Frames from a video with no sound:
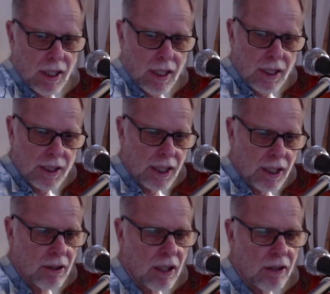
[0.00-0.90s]

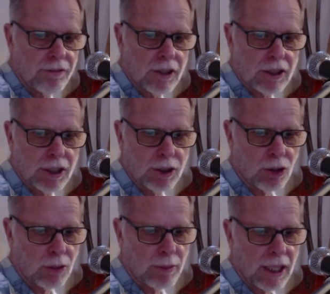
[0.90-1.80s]
So I'll firstly talk
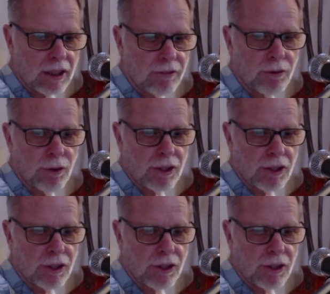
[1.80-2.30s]
about the fourth